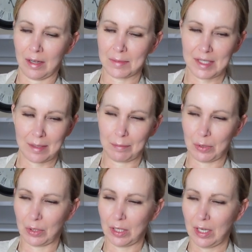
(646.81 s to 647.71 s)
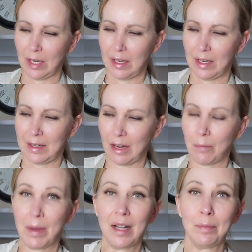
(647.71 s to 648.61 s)
simple. Now,
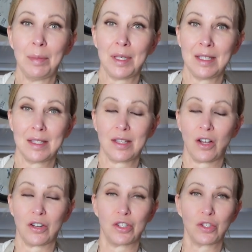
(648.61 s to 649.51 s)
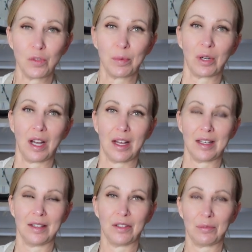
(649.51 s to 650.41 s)
mung beans are super
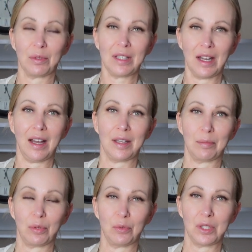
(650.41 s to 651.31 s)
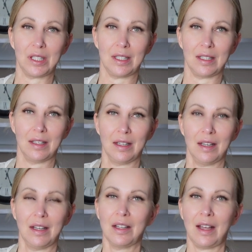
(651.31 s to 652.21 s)
high. They're really high in protein,
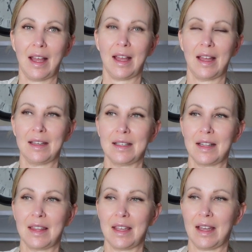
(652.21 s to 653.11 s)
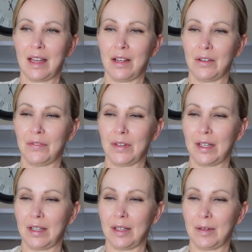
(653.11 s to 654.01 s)
and they
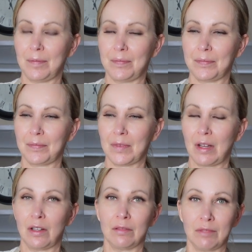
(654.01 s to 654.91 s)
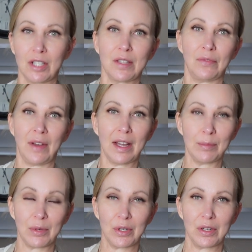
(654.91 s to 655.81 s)
have lots of
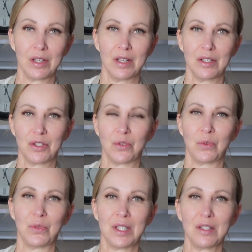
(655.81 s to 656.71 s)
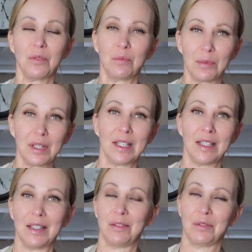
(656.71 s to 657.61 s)
fiber. So these are
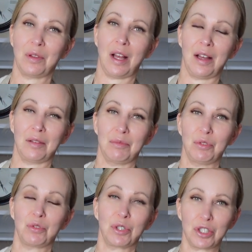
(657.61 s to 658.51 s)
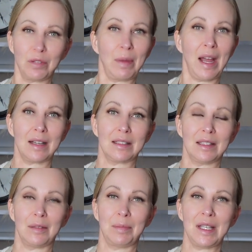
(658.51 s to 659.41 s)
really nutrition-packed
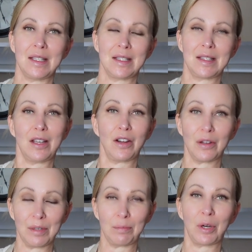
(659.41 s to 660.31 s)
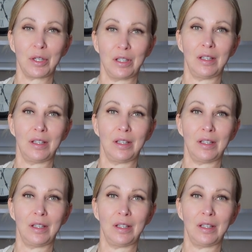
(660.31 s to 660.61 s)
little beans. They are part of the